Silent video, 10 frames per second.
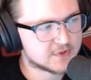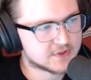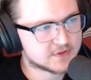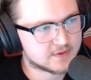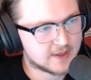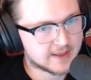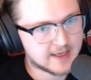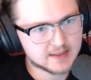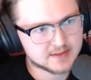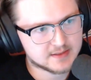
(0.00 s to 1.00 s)
just
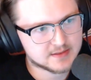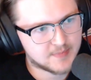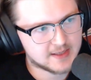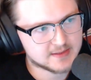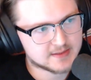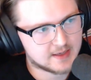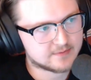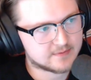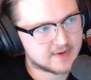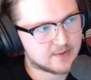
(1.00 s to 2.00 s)
again, since mine's kind of
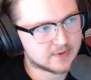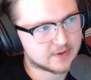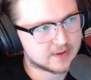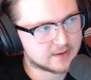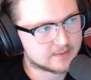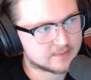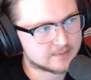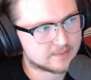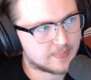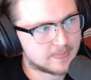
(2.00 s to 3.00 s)
not really
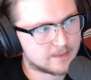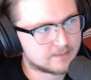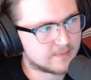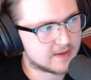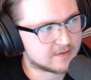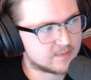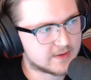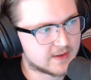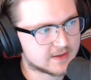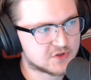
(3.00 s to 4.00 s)
meant to be
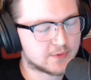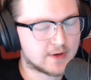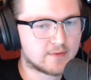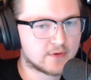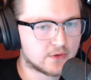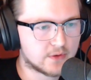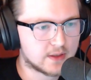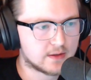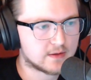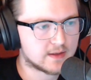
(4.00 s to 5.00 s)
like super heavy
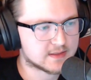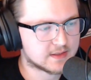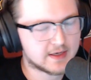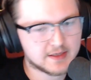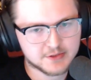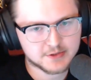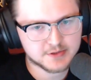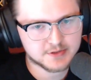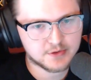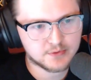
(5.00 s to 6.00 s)
duty, it's a lot easier
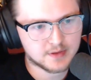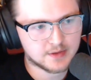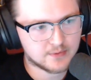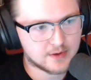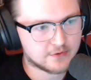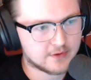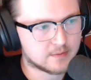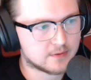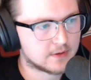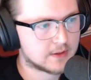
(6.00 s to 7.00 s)
just to do it on the router
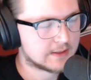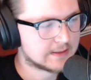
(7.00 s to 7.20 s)
table.